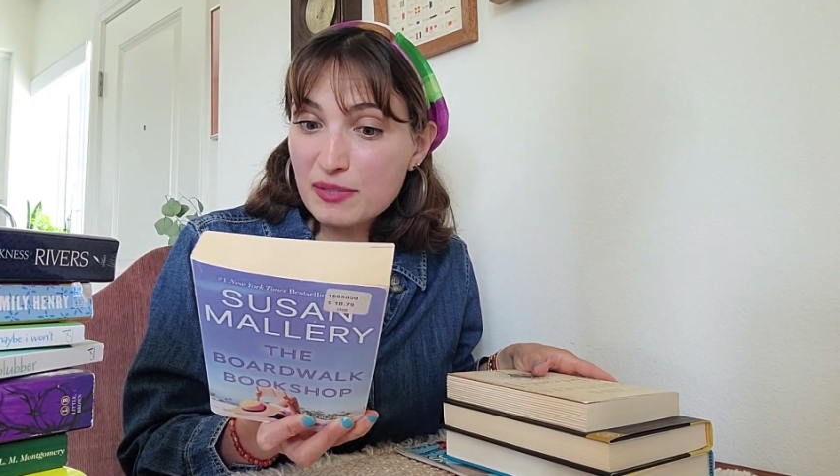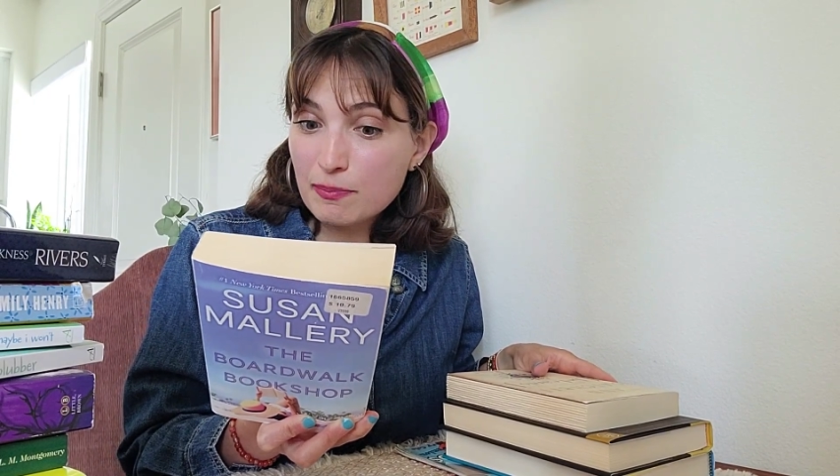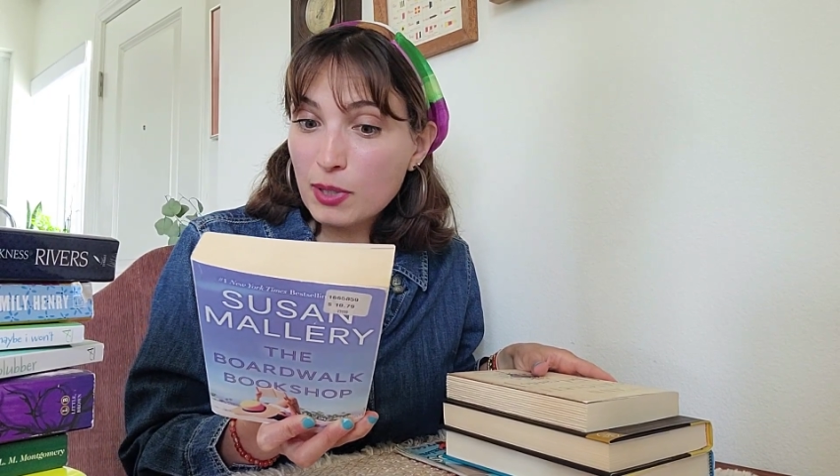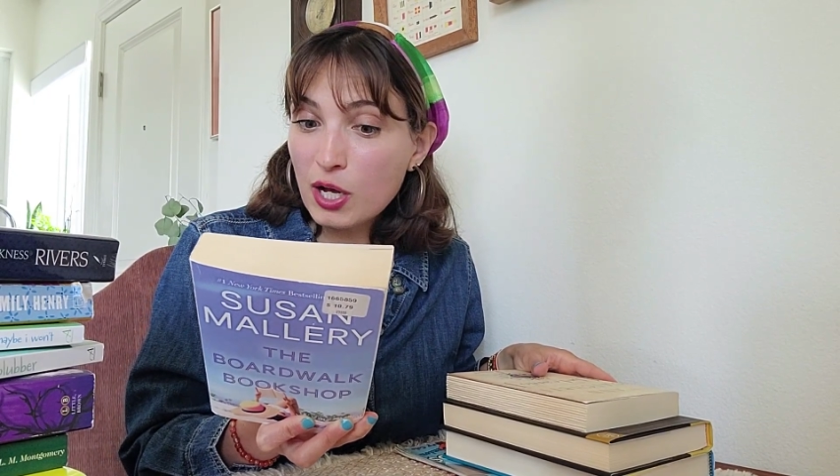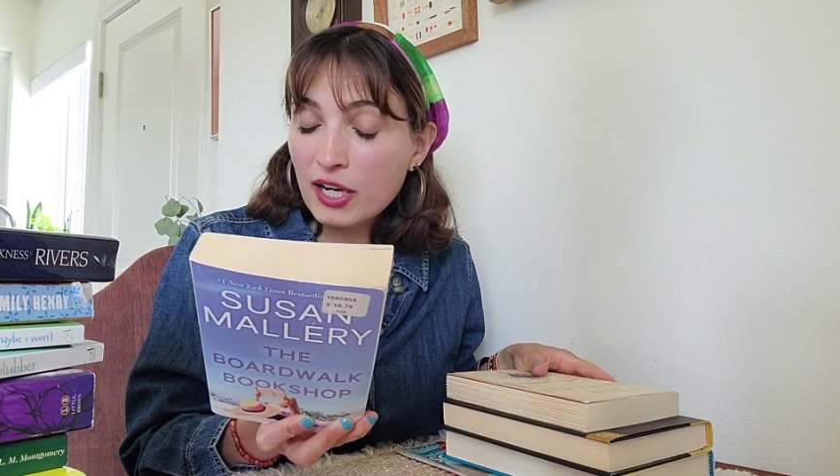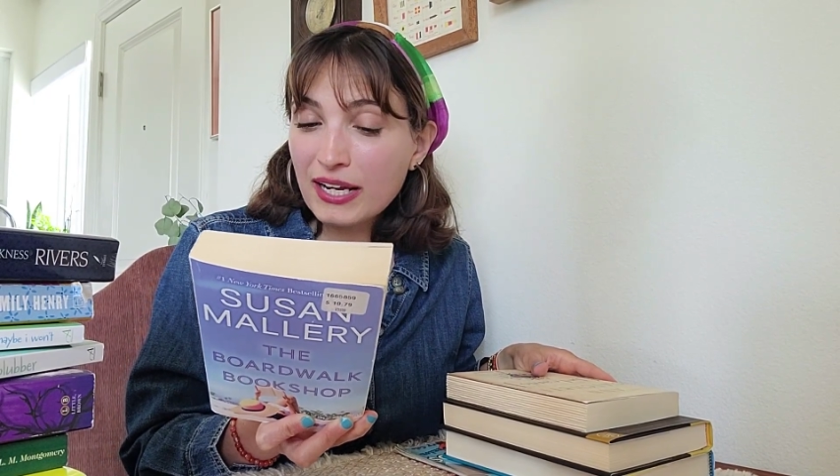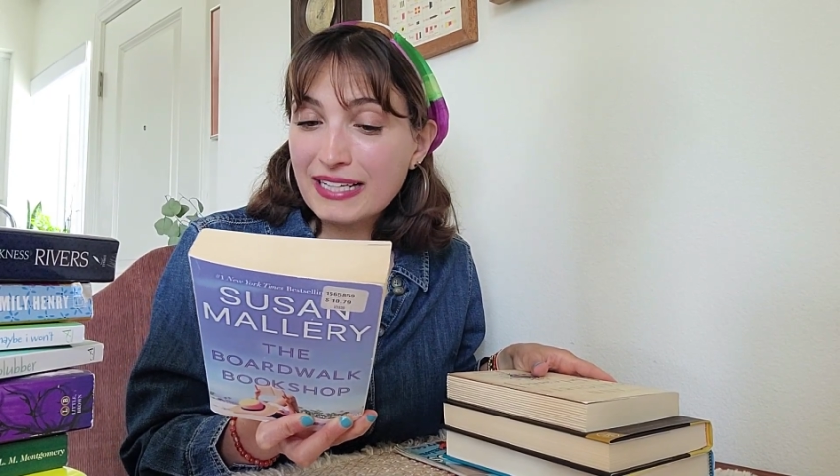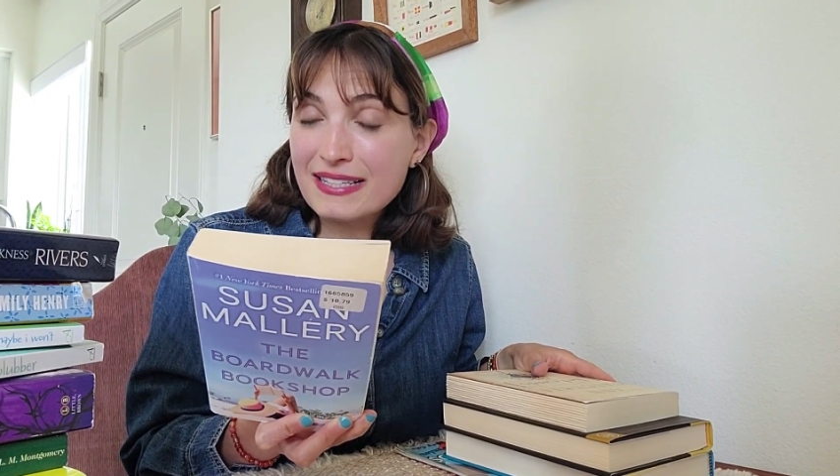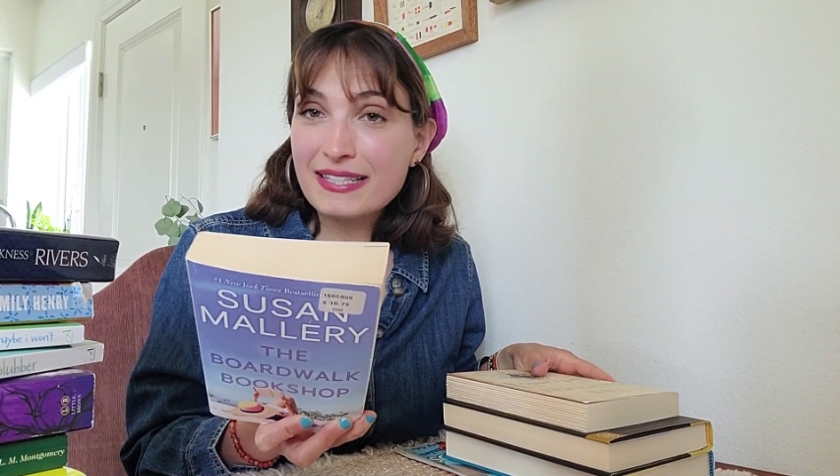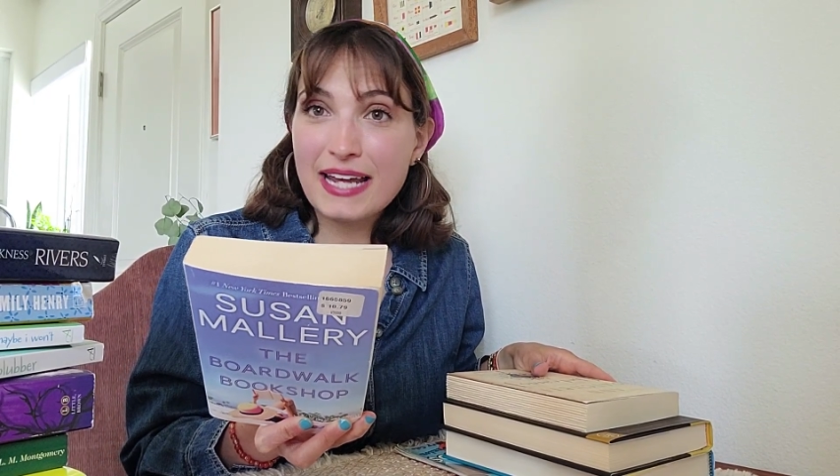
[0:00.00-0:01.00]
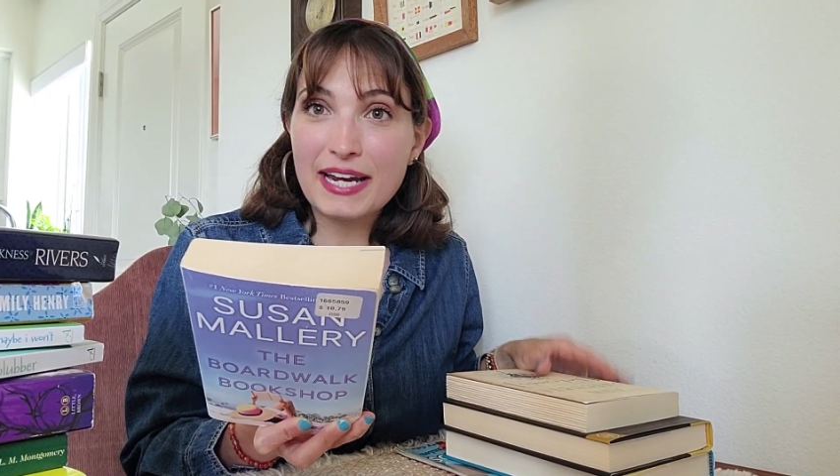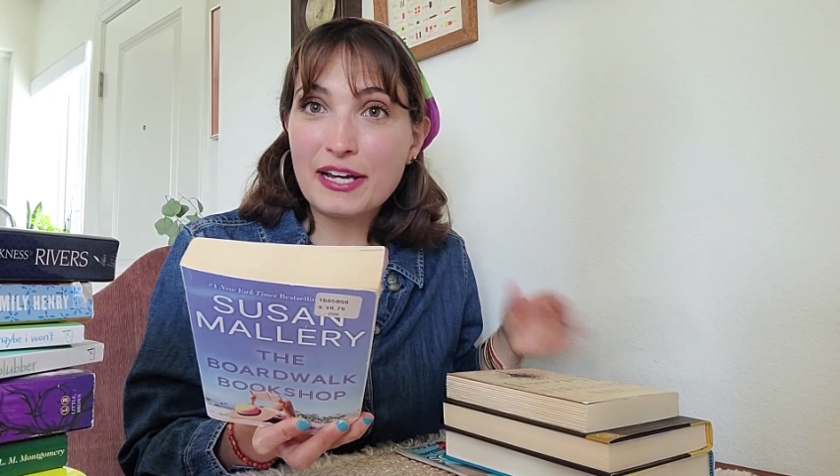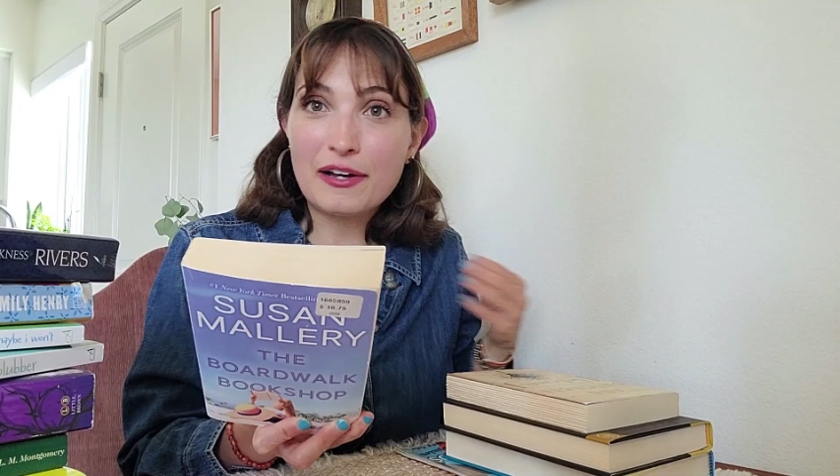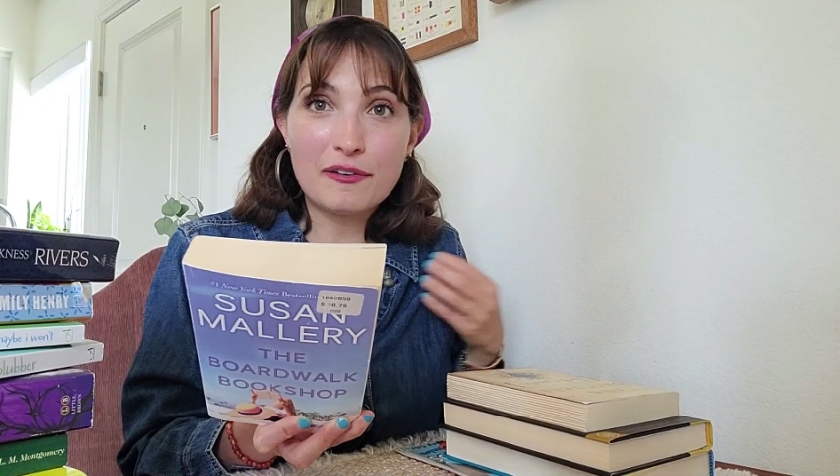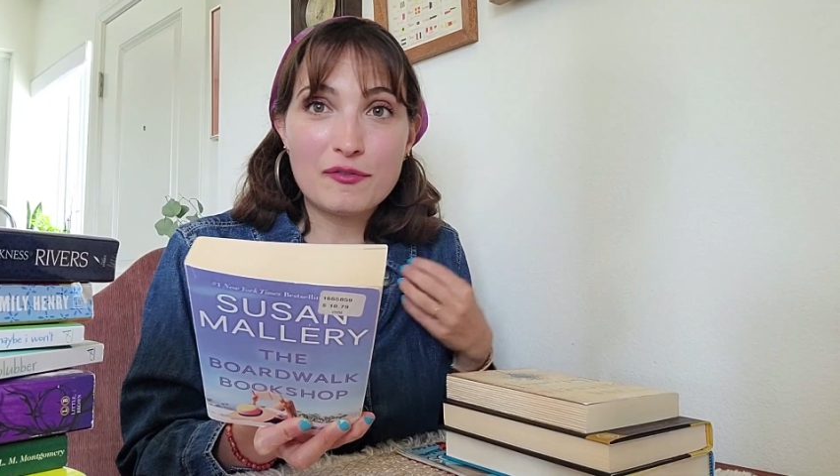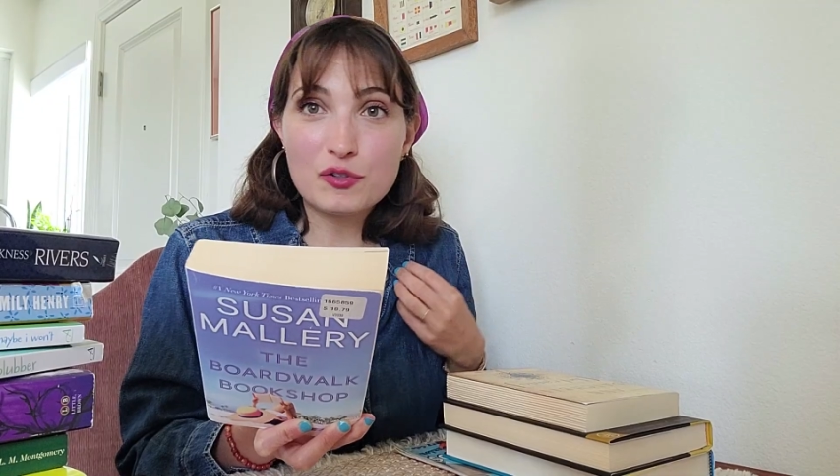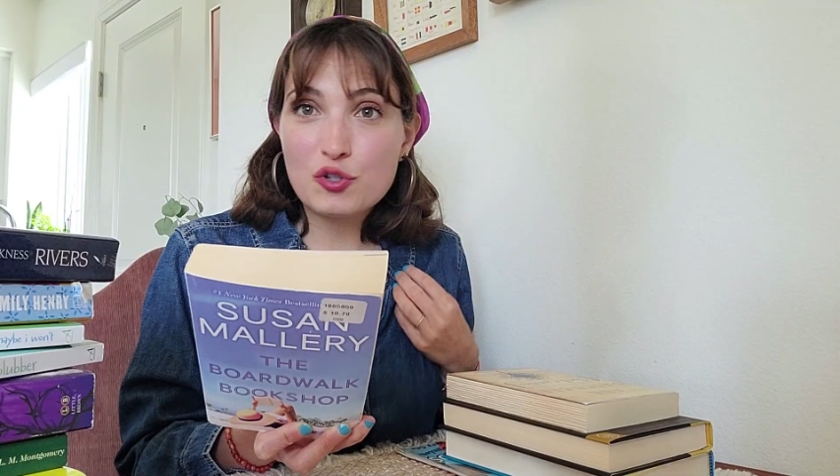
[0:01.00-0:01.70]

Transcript: book instead of